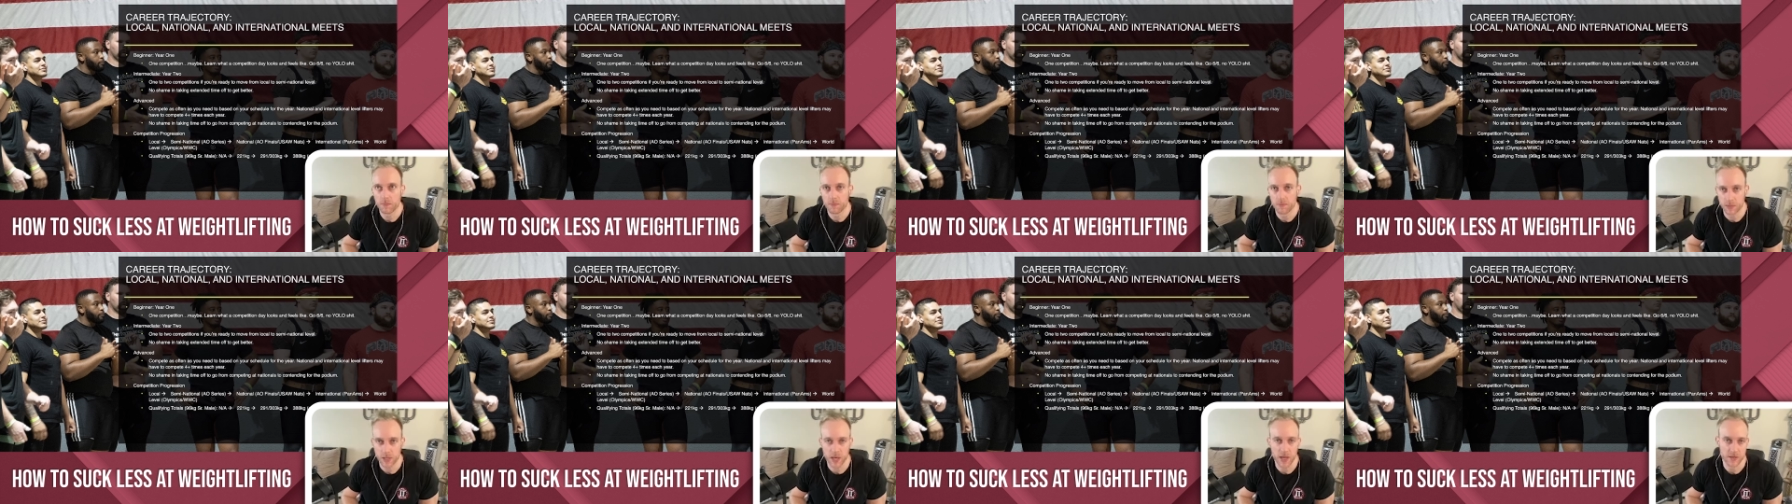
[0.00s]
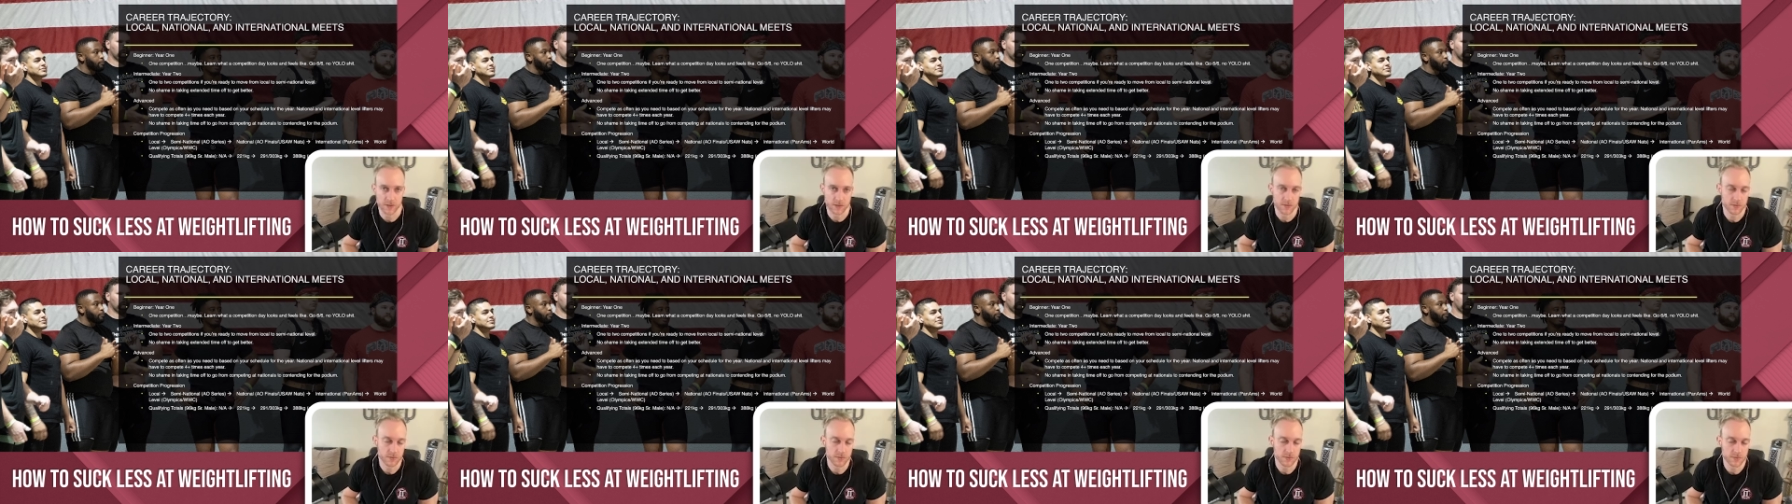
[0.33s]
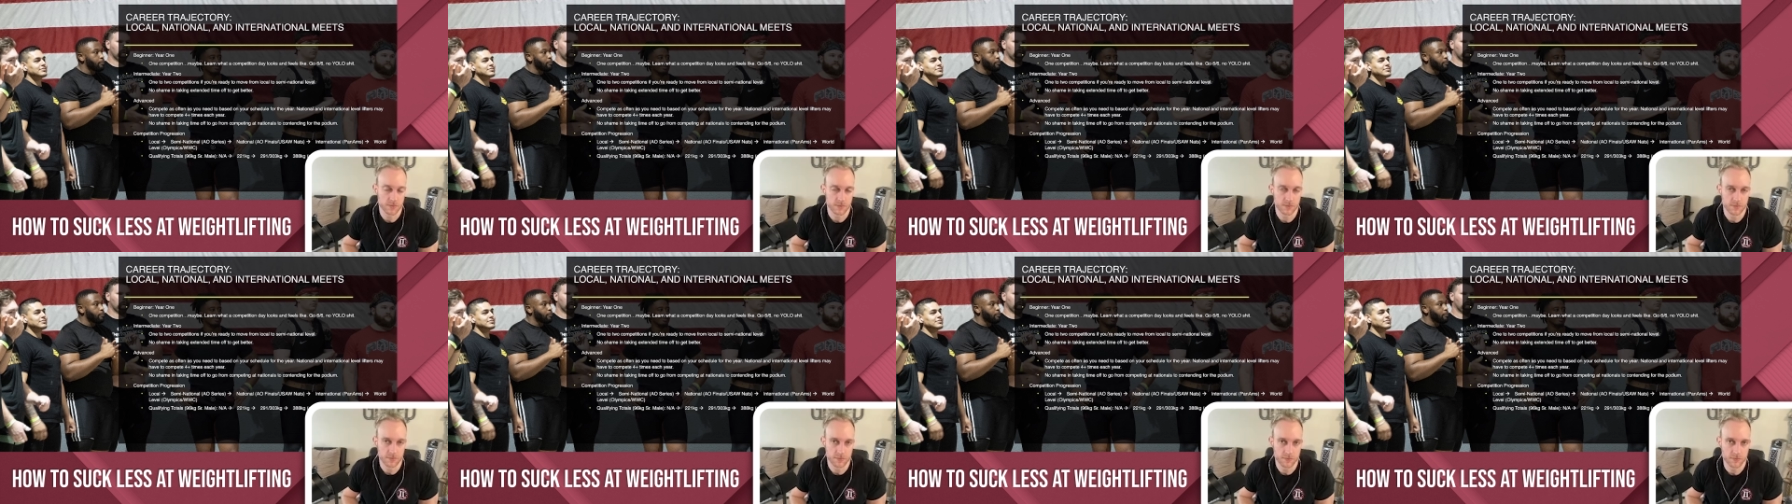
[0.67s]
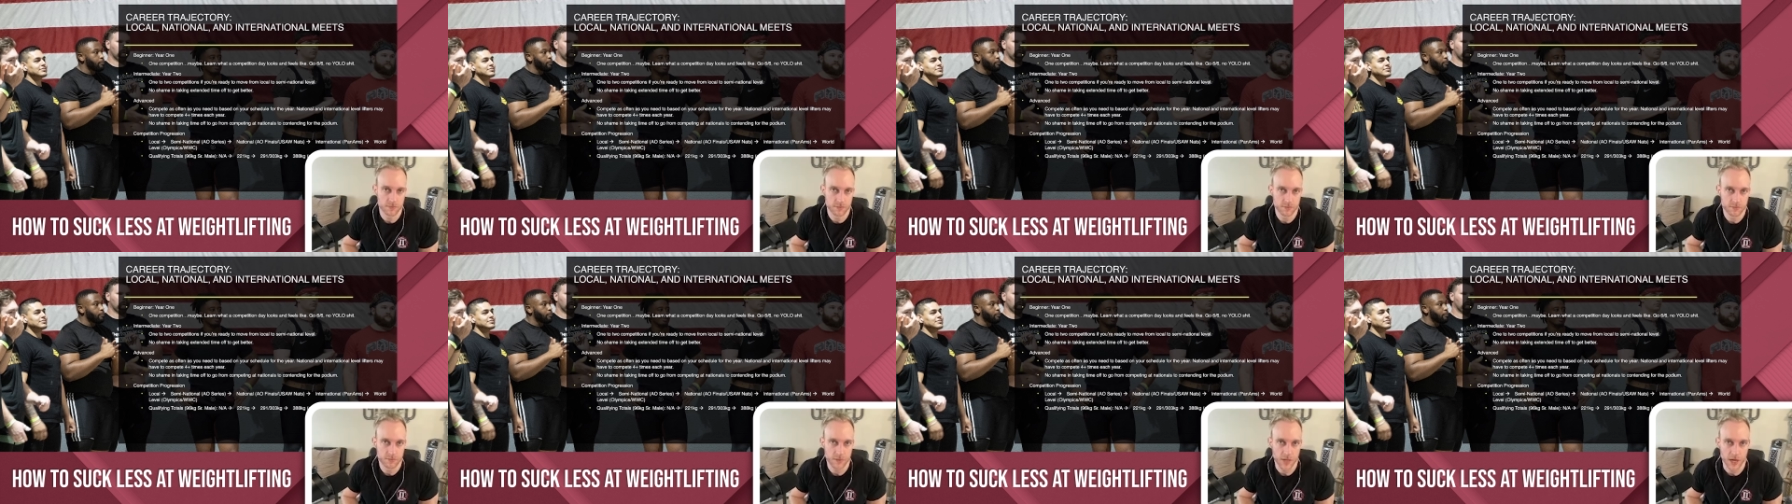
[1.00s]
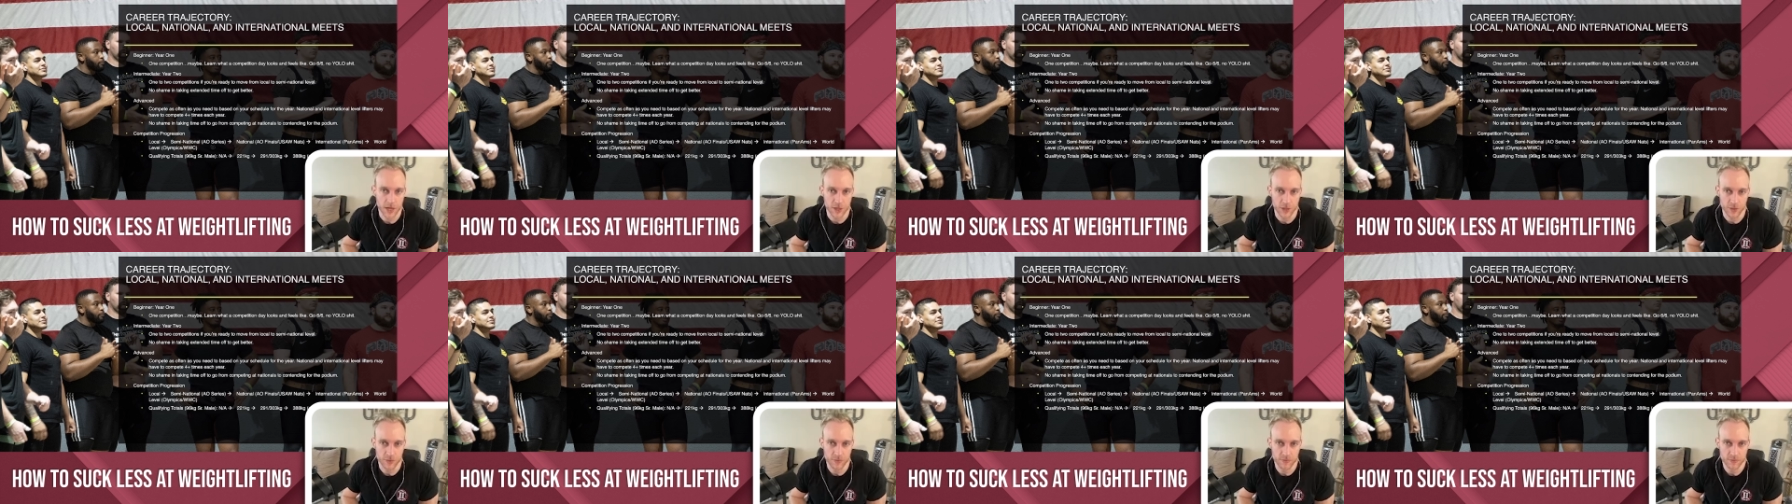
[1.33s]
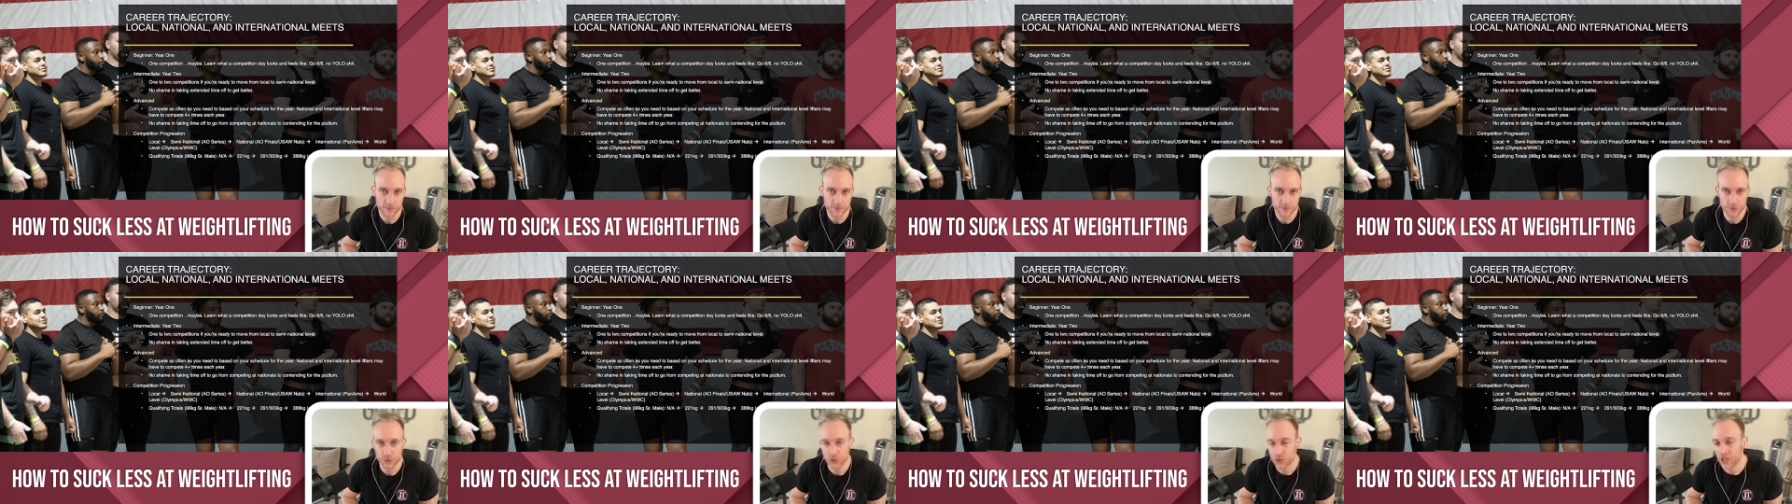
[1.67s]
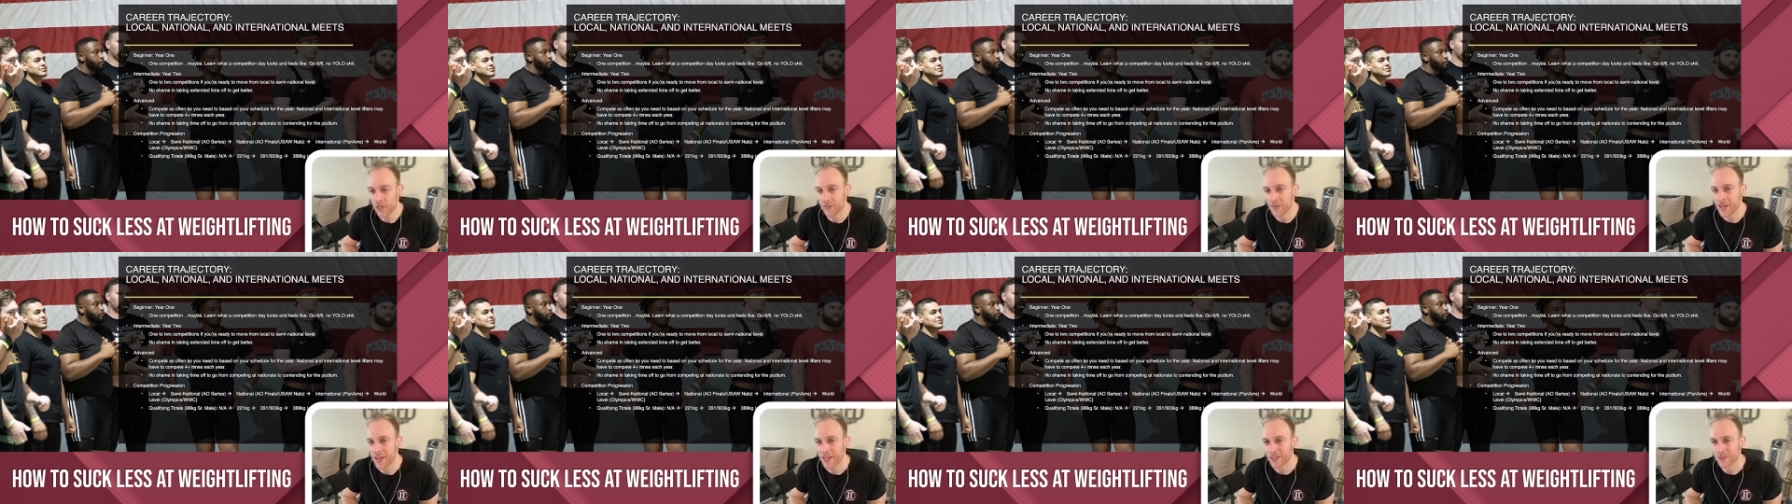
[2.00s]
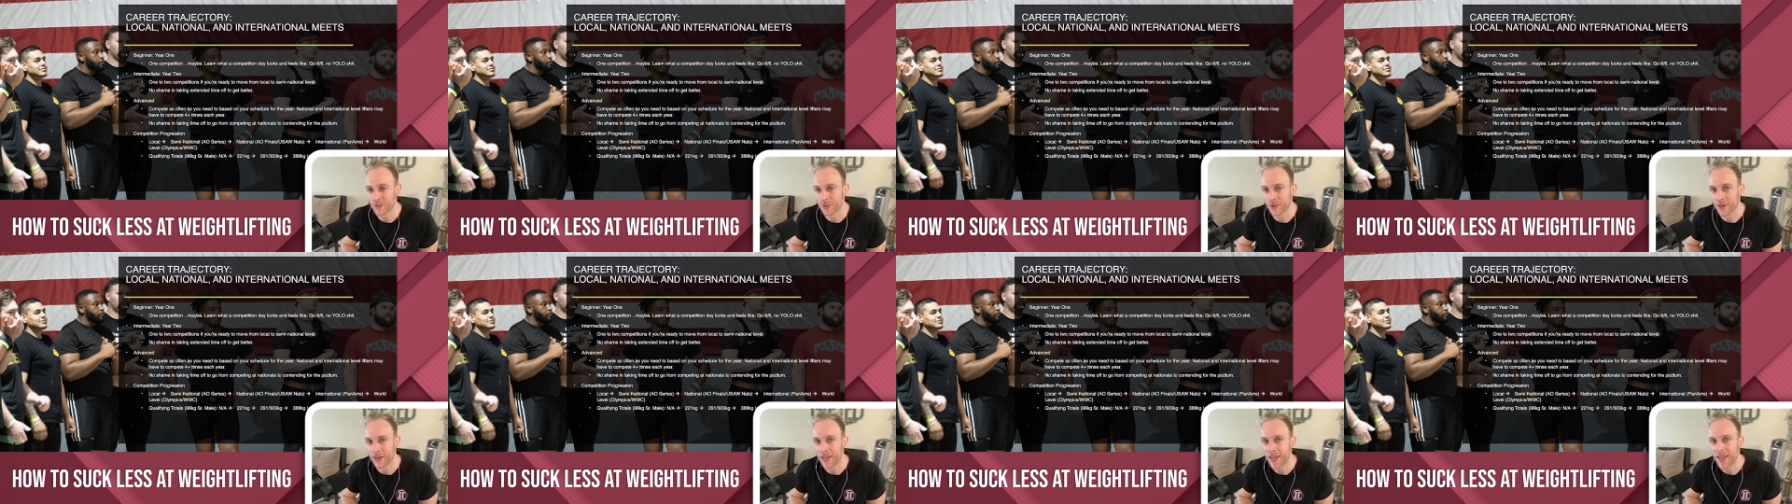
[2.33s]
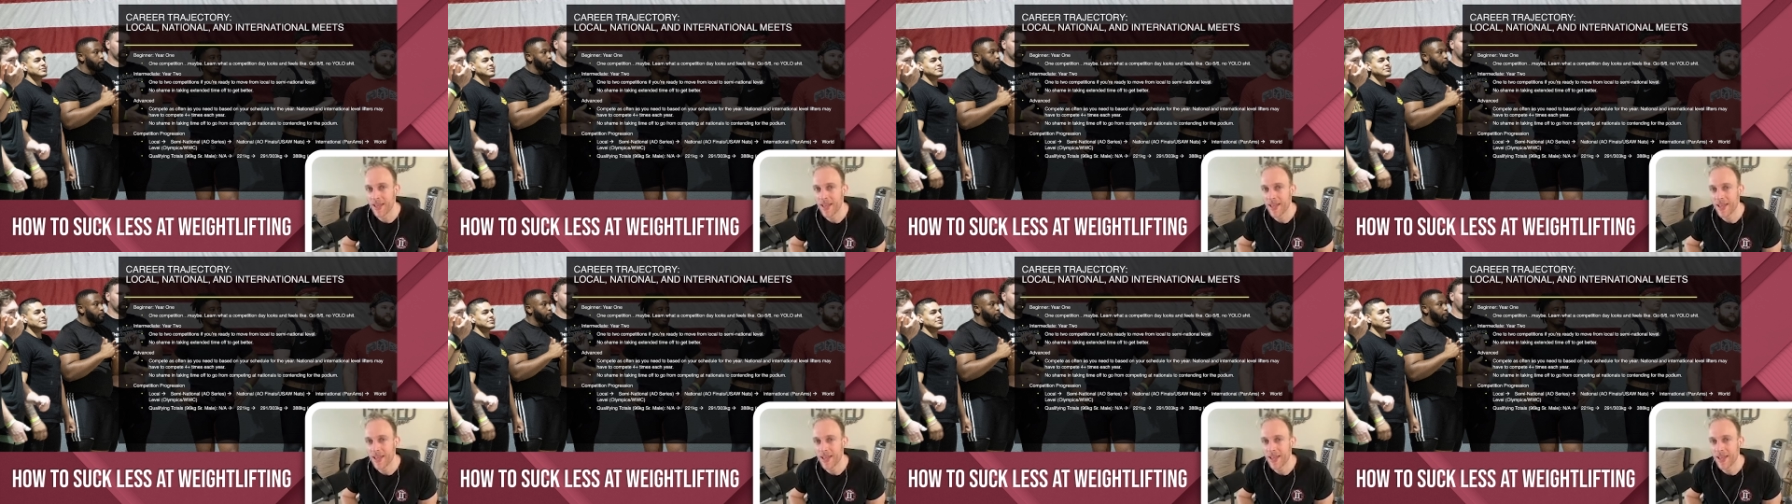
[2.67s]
Yes, I do. We'll see you on the next one.